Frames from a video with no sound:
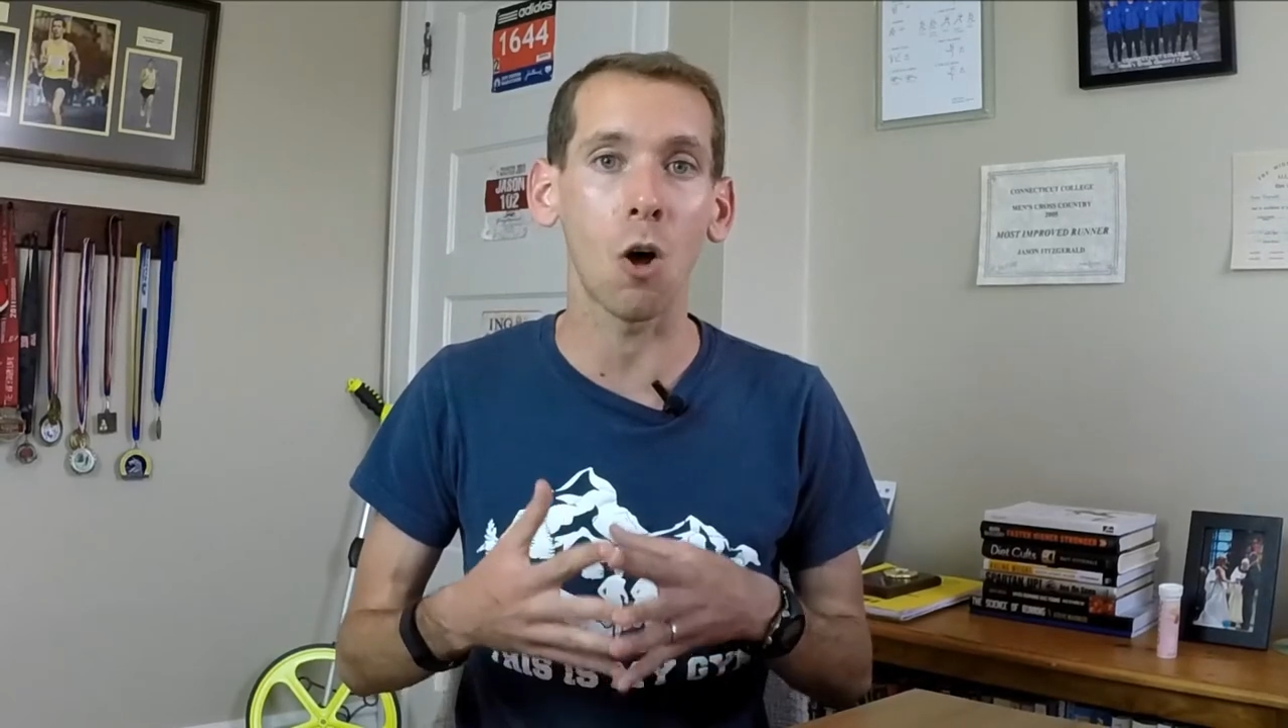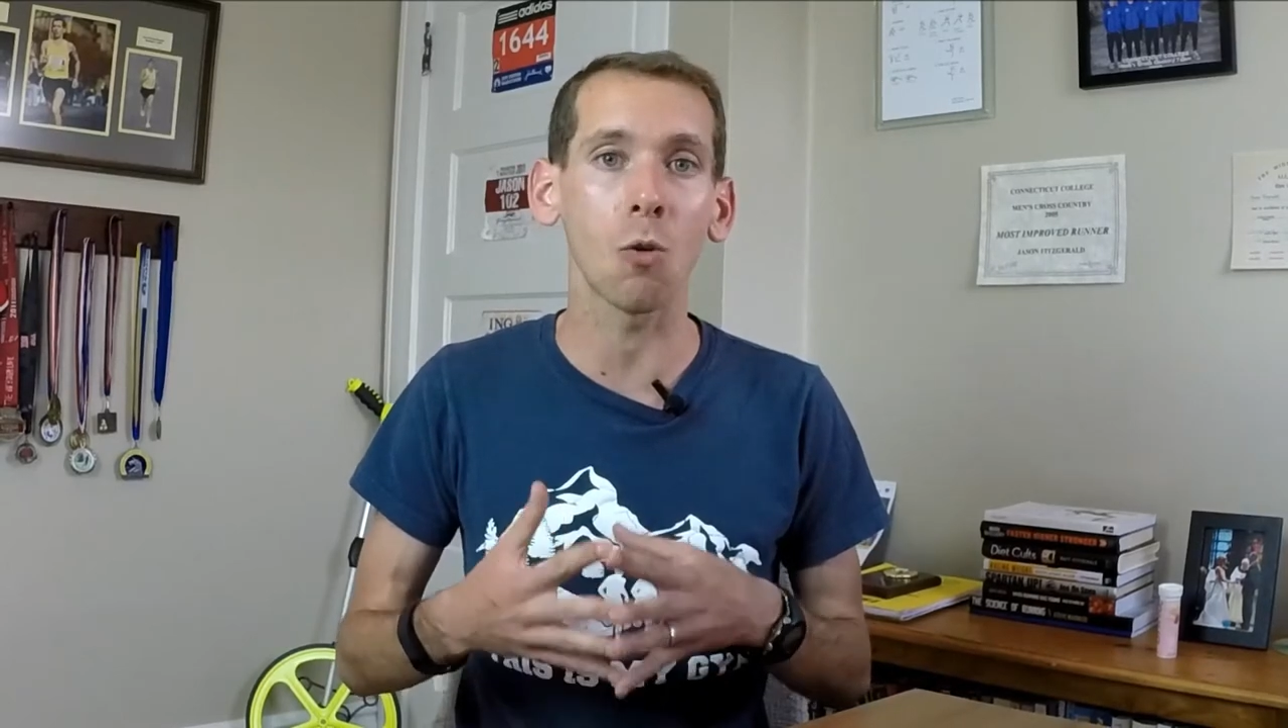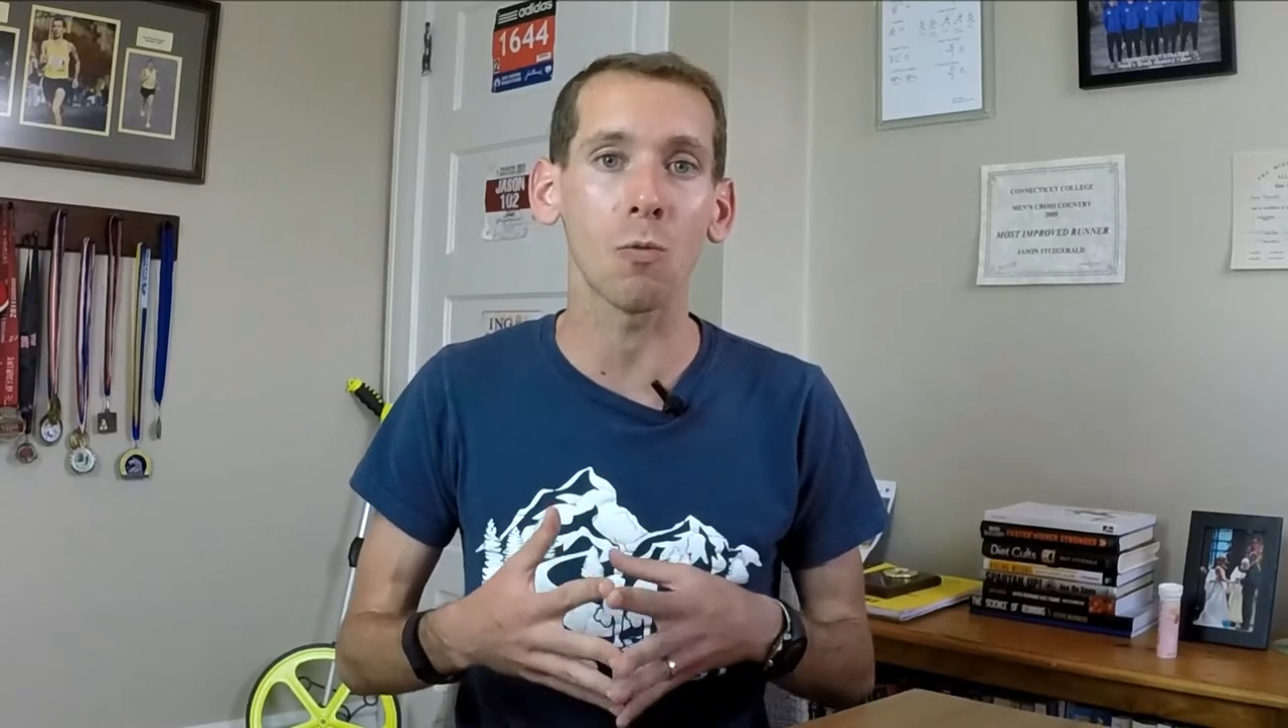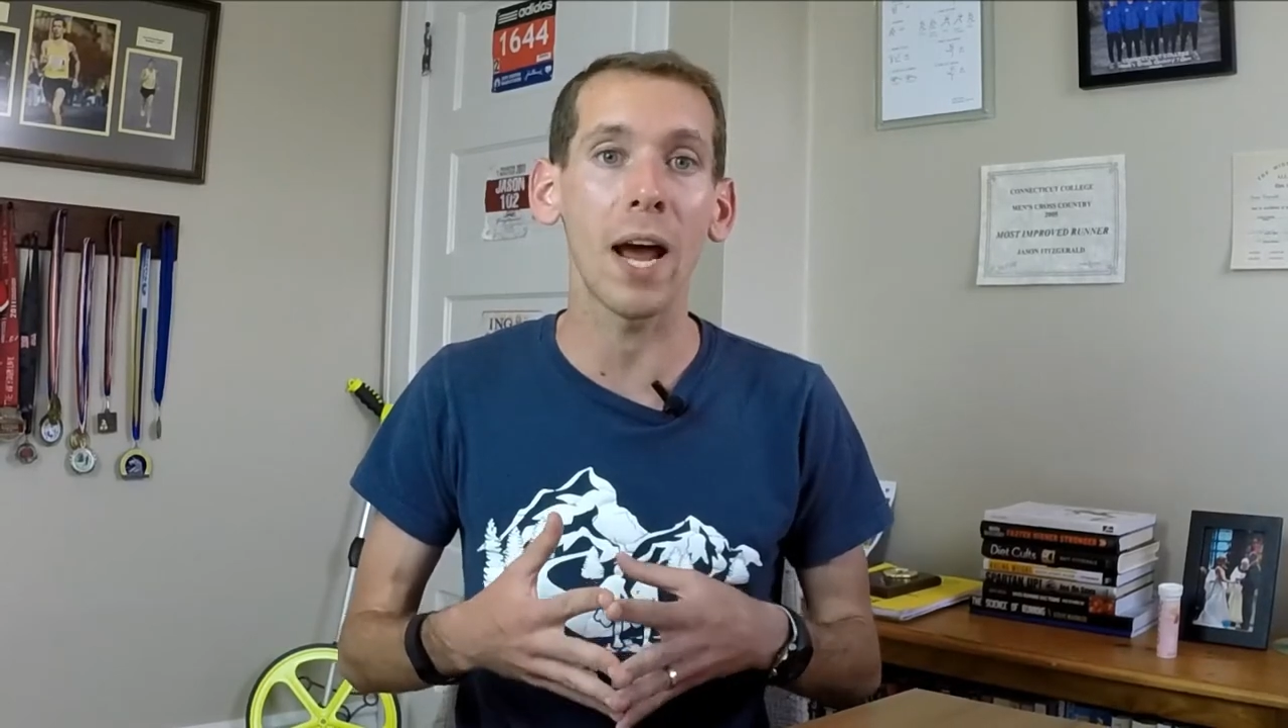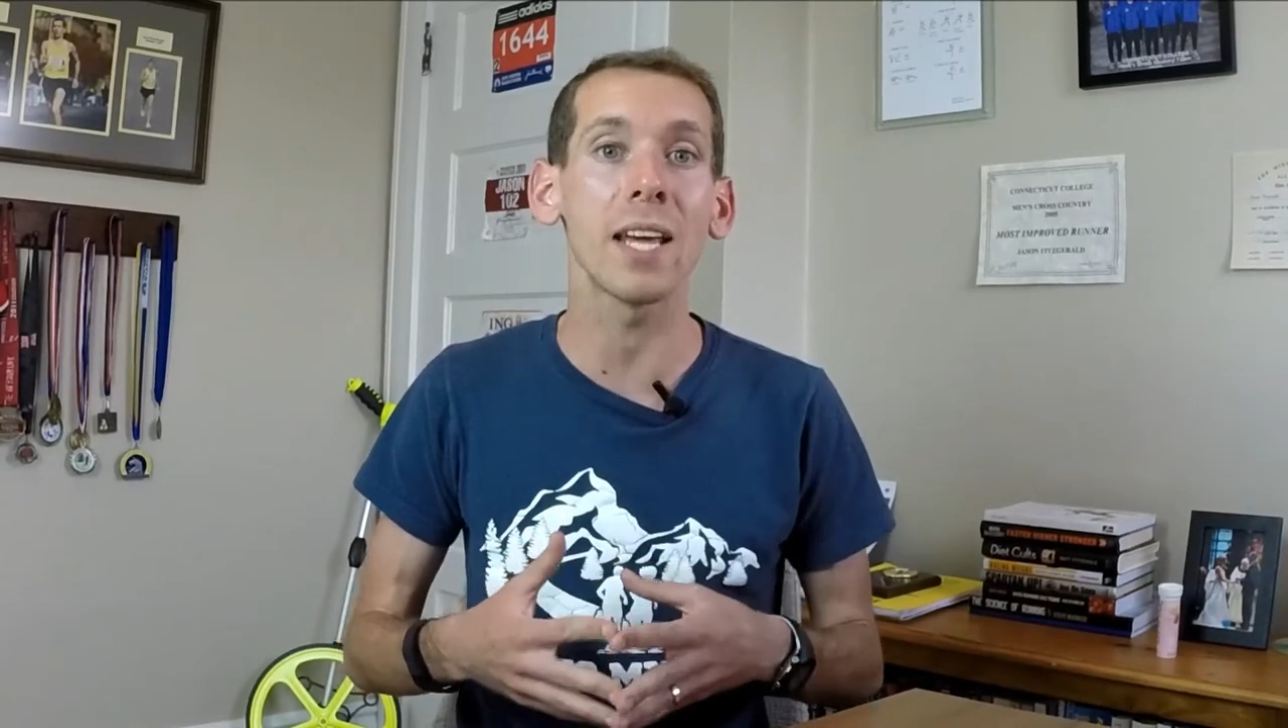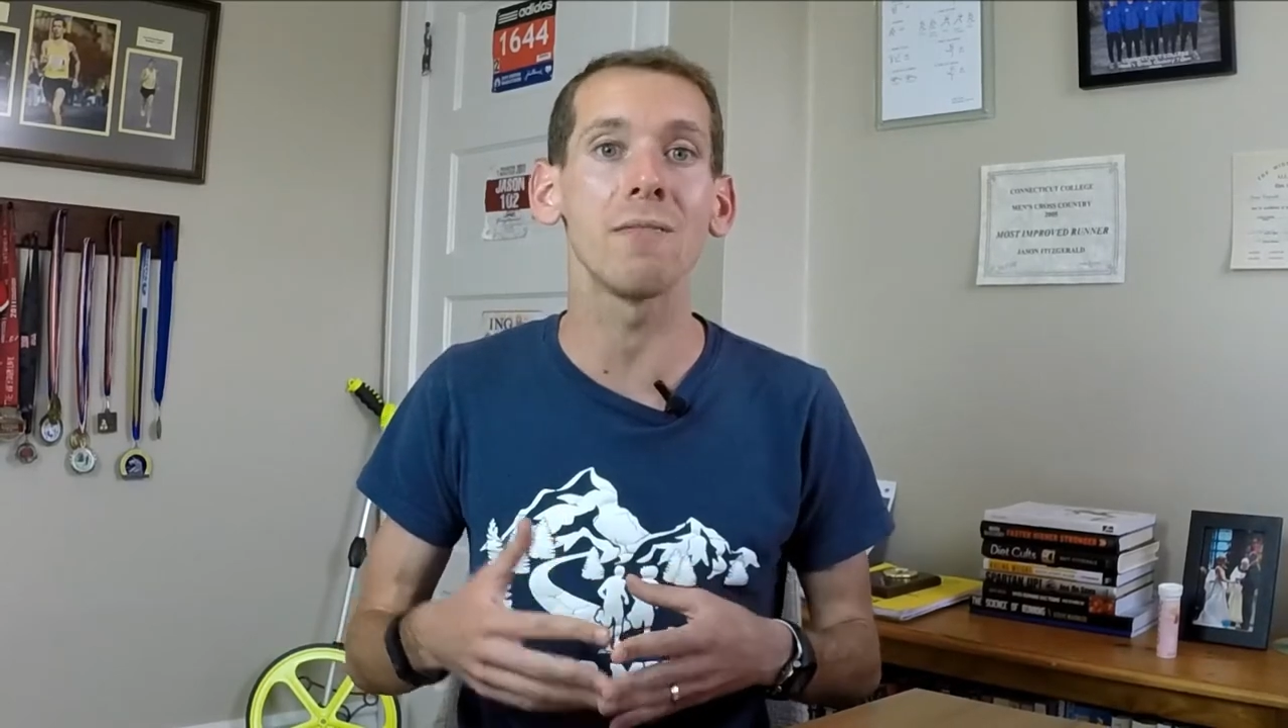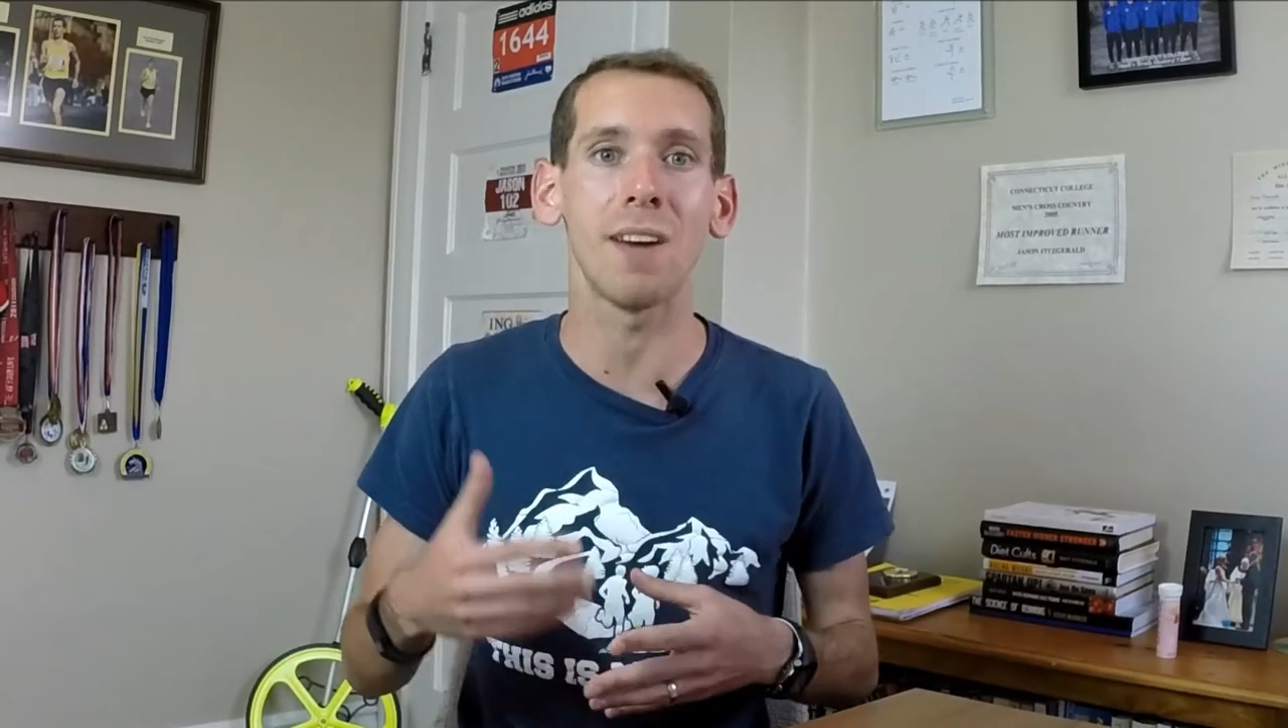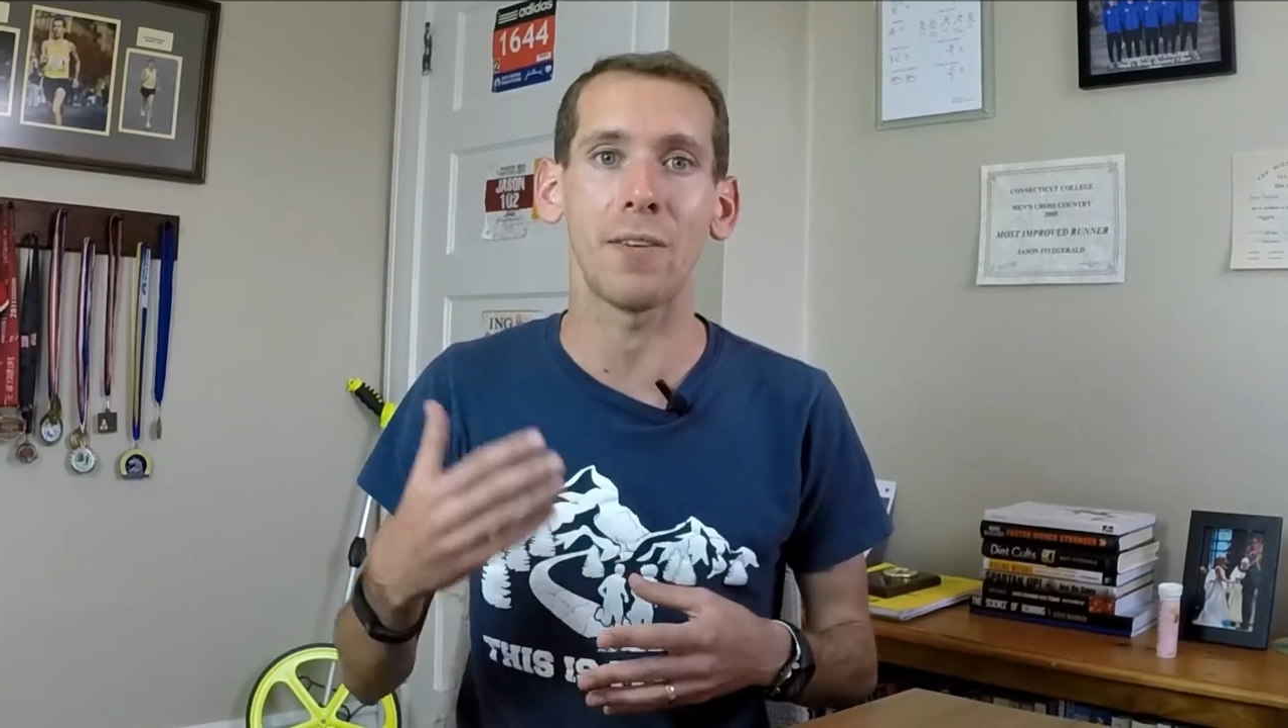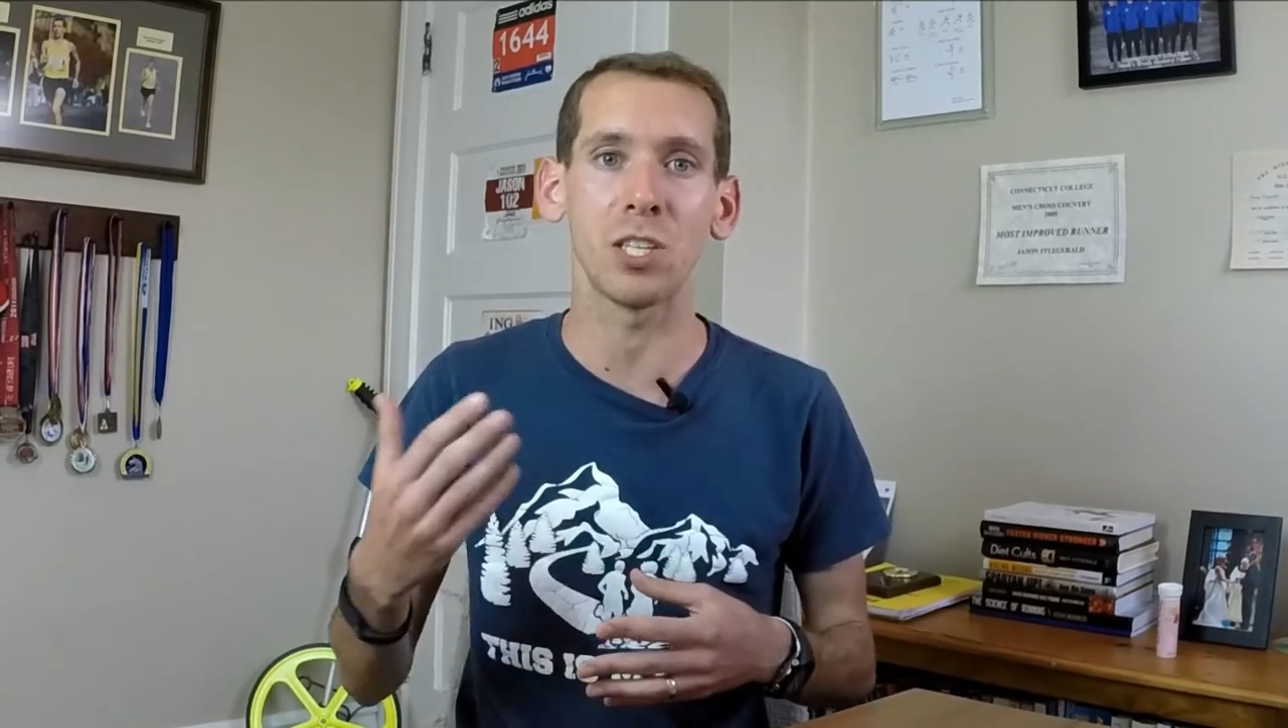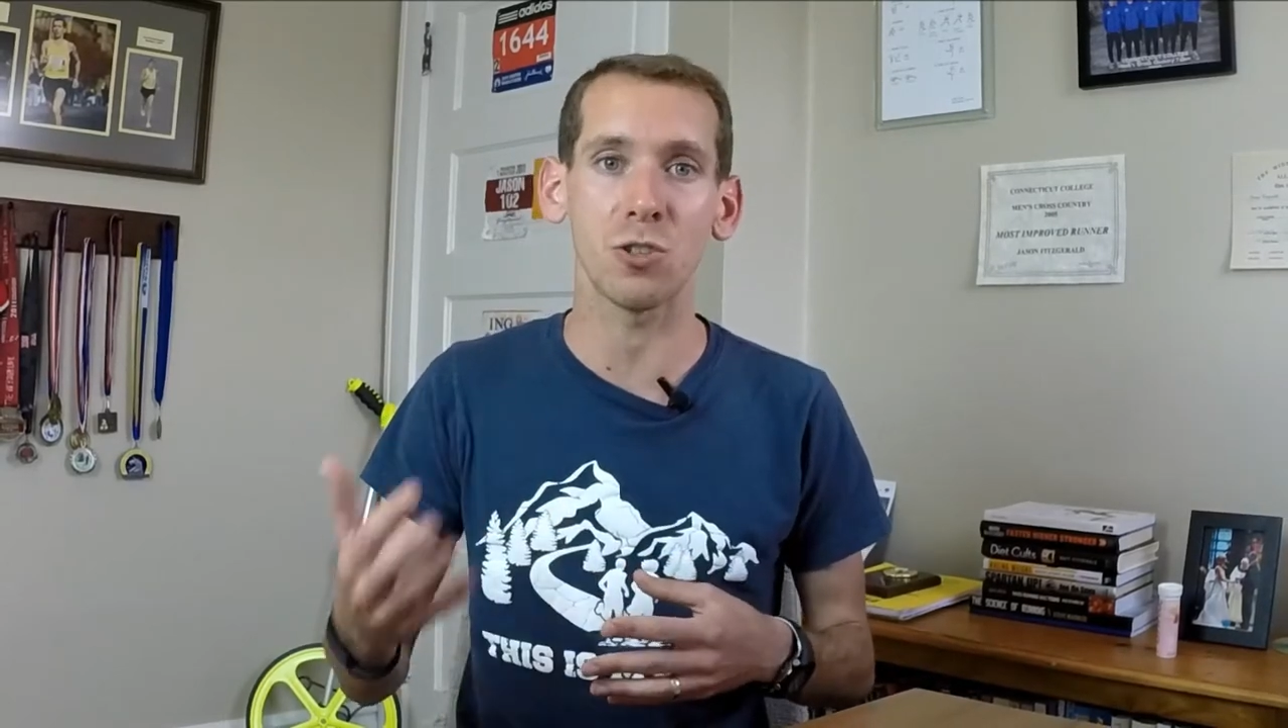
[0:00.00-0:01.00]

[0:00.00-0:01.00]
already very